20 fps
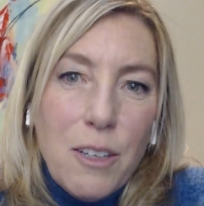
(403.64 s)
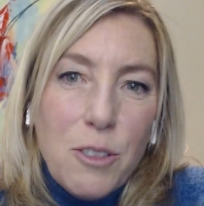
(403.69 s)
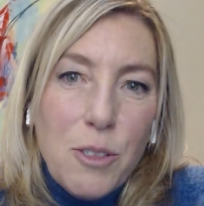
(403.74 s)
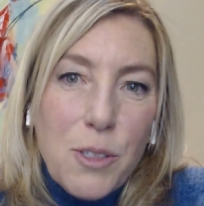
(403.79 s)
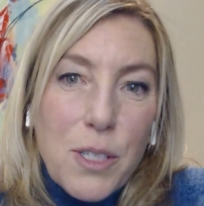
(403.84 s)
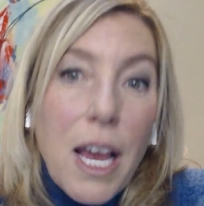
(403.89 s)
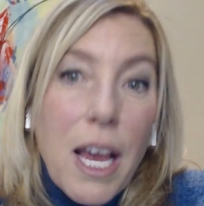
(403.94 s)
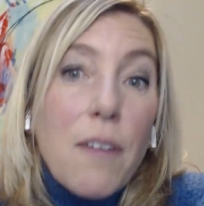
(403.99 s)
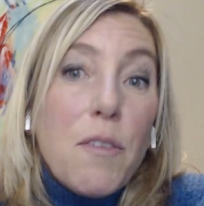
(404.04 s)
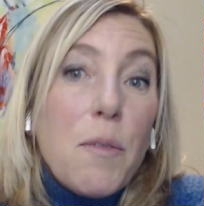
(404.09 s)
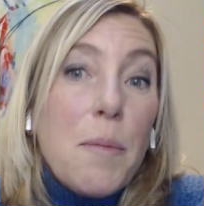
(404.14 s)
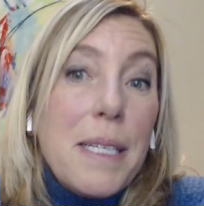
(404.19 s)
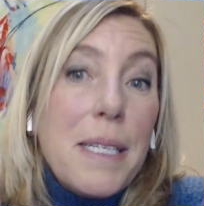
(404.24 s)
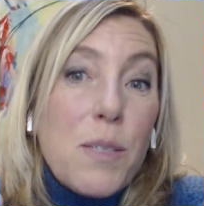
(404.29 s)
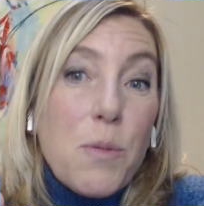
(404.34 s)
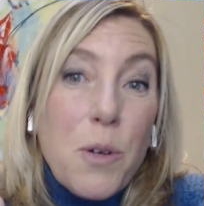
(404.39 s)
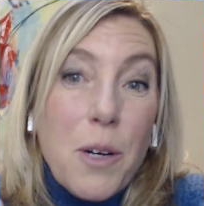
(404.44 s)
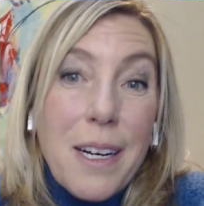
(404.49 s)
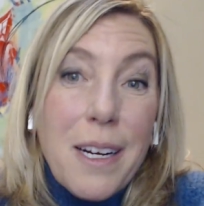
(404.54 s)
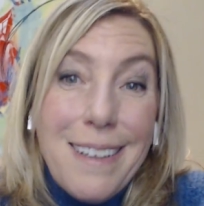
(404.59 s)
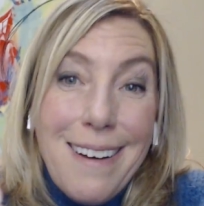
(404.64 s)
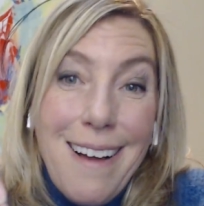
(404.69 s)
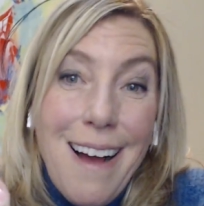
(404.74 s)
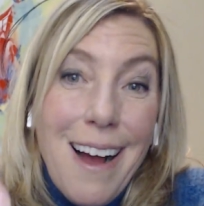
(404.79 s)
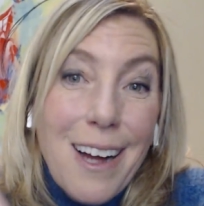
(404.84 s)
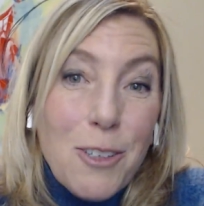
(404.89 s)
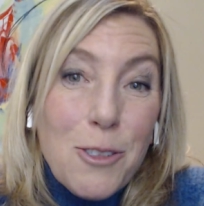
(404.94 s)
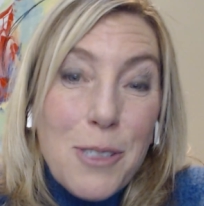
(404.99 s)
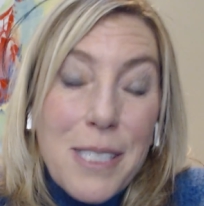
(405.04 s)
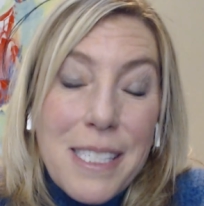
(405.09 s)
whose governments were
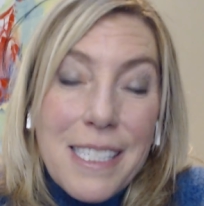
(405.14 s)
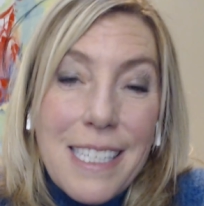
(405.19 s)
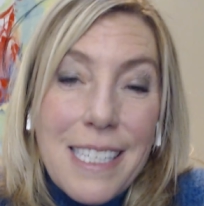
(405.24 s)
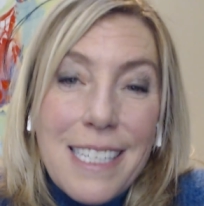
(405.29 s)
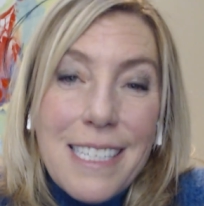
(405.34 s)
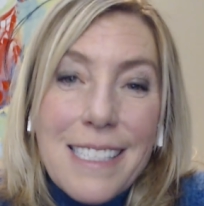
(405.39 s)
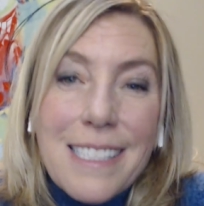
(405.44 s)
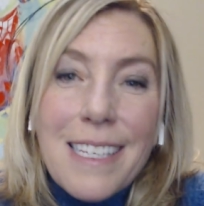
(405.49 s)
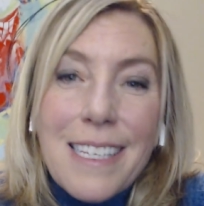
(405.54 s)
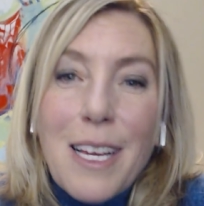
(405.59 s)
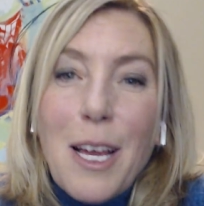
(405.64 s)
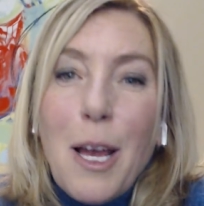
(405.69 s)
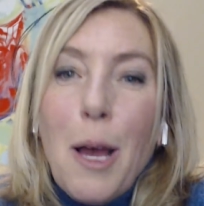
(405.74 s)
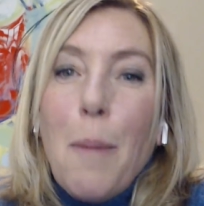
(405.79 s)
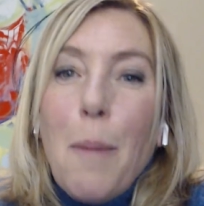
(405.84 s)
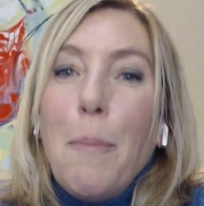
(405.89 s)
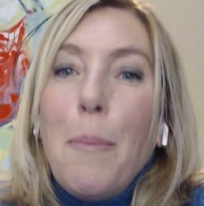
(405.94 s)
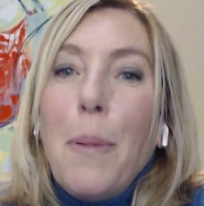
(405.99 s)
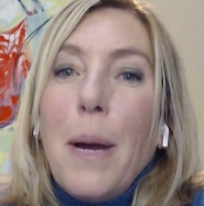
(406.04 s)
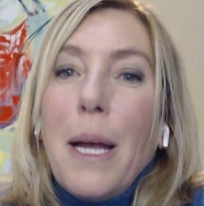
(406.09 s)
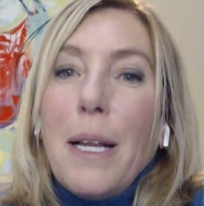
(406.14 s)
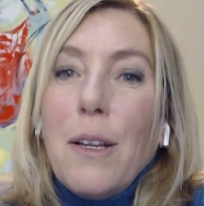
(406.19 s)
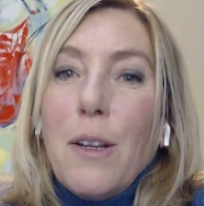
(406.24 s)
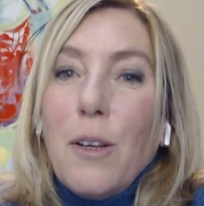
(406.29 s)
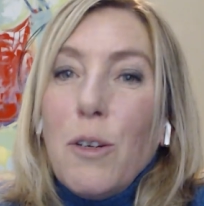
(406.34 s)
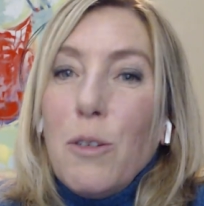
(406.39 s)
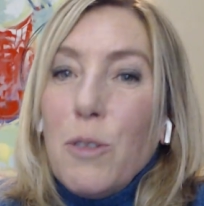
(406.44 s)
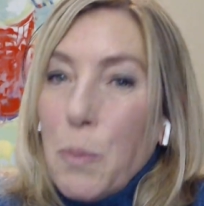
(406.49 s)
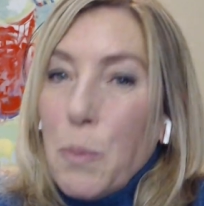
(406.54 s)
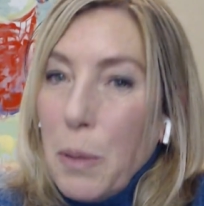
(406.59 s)
anocracies, but
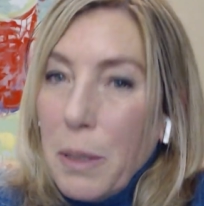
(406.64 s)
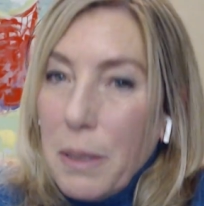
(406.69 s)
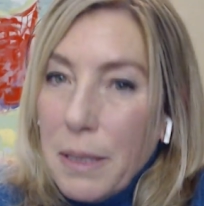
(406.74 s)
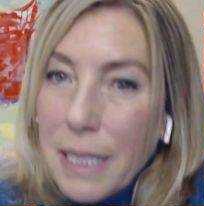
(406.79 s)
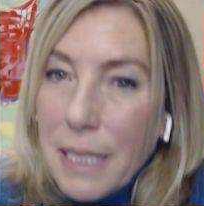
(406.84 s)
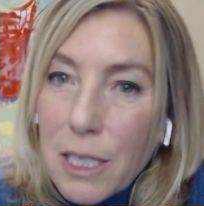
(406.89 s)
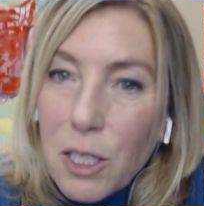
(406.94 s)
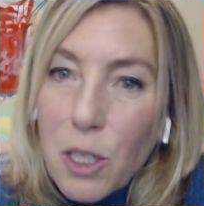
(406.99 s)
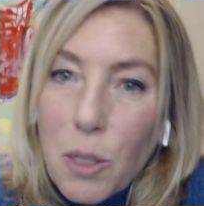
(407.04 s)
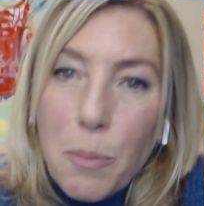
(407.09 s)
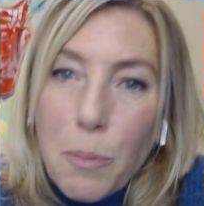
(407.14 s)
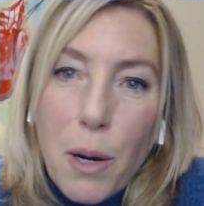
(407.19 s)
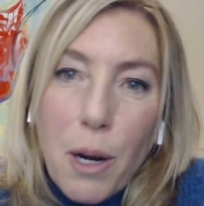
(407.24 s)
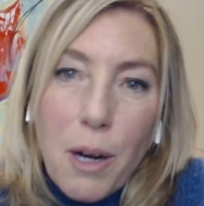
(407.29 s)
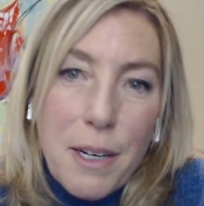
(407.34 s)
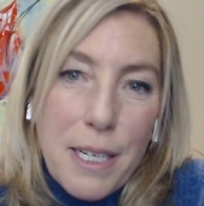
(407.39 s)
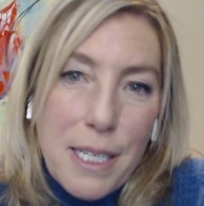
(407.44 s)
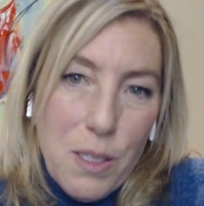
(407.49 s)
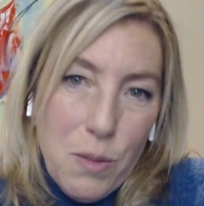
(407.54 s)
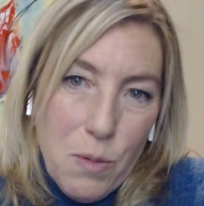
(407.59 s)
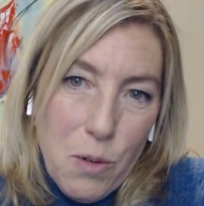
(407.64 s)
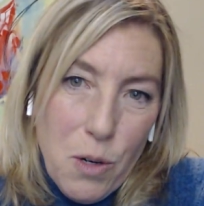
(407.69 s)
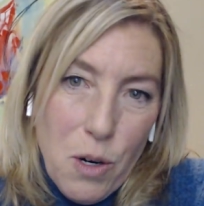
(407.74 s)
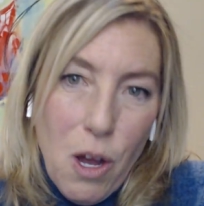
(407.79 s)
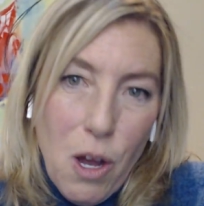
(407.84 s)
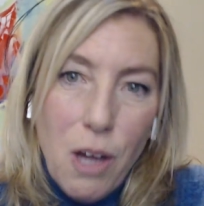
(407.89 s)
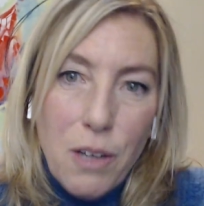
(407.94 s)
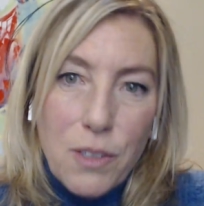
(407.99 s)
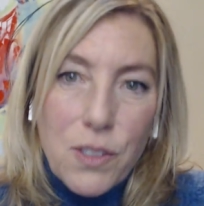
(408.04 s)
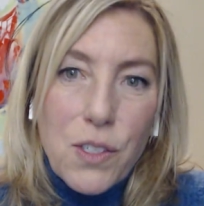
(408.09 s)
whose political parties were
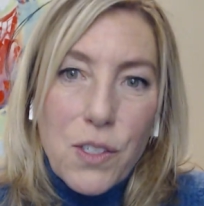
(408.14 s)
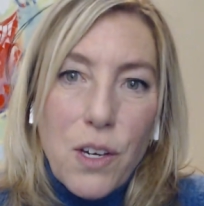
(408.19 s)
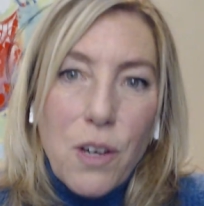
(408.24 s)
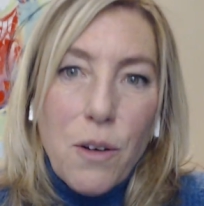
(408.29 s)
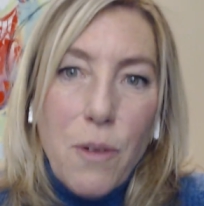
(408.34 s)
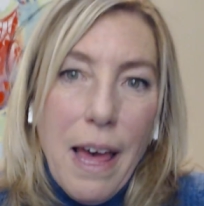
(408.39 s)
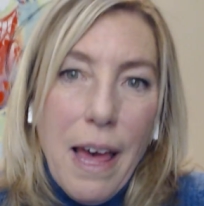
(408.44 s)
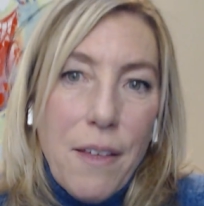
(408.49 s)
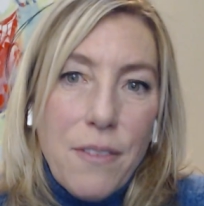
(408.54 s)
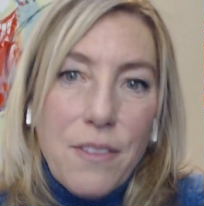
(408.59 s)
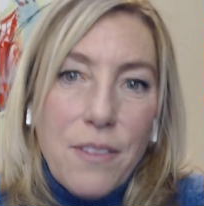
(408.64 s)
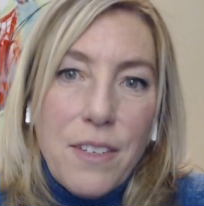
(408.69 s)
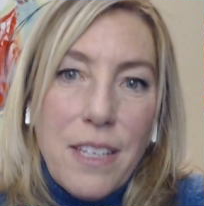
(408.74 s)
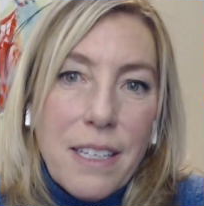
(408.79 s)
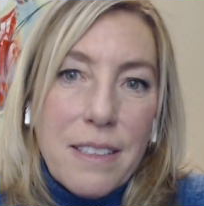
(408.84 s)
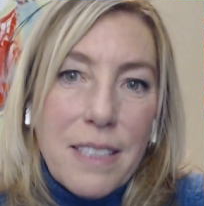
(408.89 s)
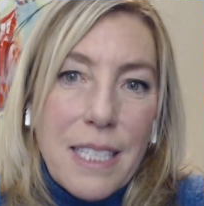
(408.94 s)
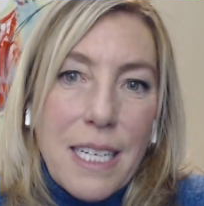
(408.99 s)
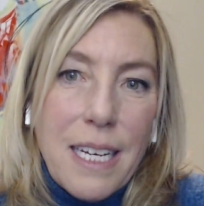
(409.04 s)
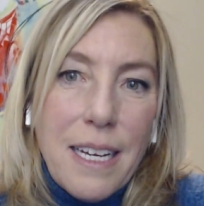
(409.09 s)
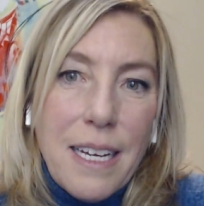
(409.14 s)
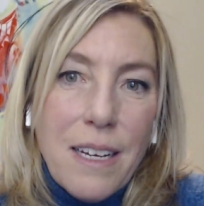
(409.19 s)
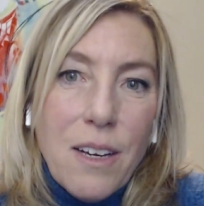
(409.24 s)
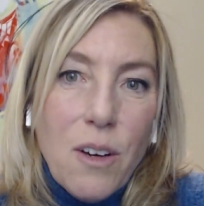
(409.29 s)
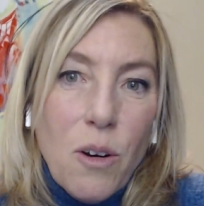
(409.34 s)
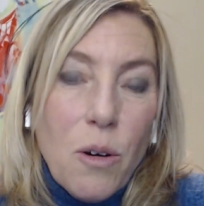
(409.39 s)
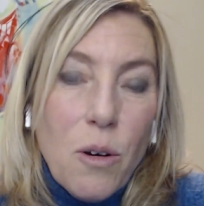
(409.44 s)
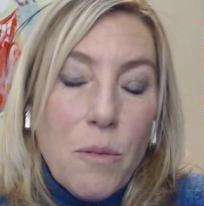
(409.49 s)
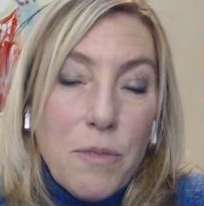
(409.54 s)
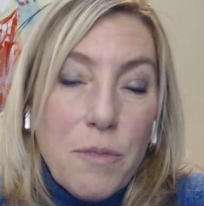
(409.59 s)
also ethnically,
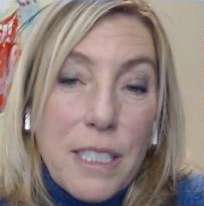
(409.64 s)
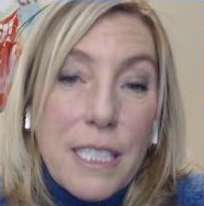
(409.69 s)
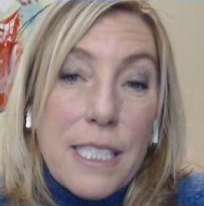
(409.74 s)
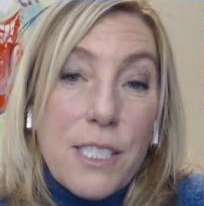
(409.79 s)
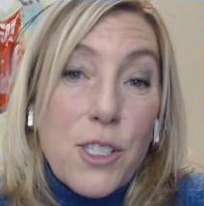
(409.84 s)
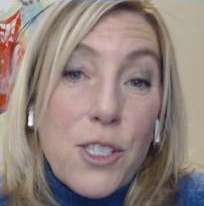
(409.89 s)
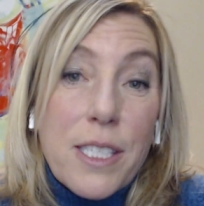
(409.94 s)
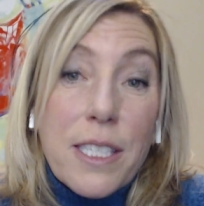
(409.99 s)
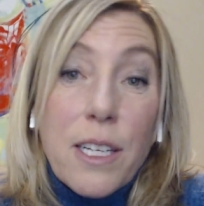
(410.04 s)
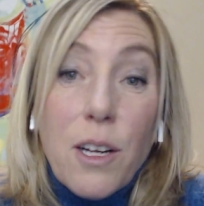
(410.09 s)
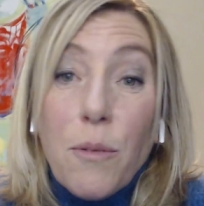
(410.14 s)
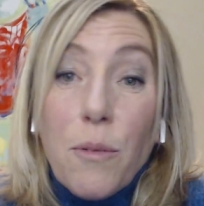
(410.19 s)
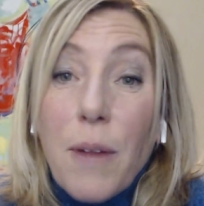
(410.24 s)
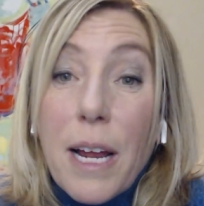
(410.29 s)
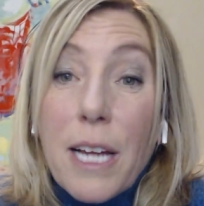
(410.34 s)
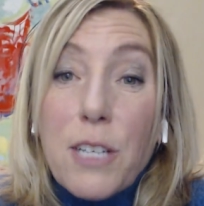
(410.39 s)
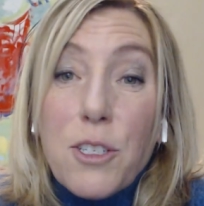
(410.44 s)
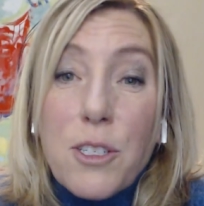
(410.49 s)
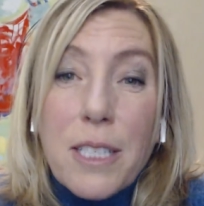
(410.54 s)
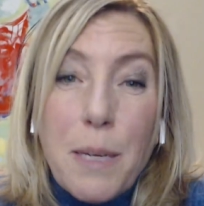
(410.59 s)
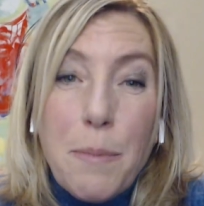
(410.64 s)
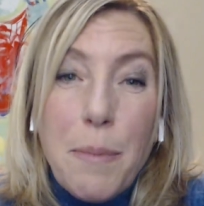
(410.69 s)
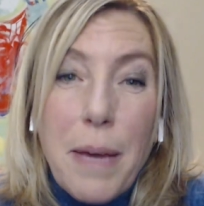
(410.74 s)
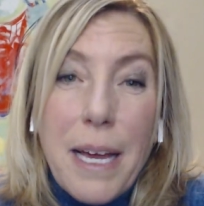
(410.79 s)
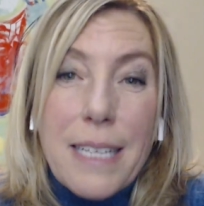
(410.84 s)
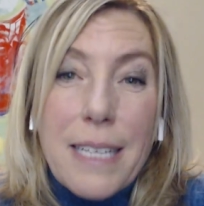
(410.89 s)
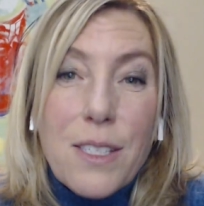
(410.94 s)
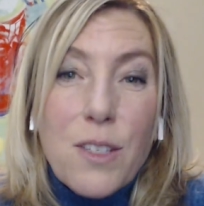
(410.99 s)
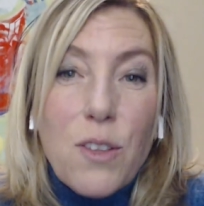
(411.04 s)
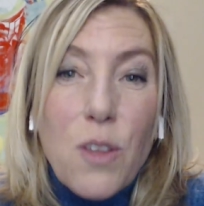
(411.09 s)
religiously, or racially
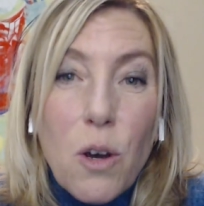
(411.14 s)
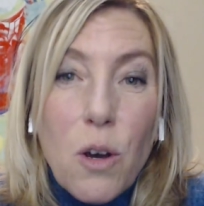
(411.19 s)
based.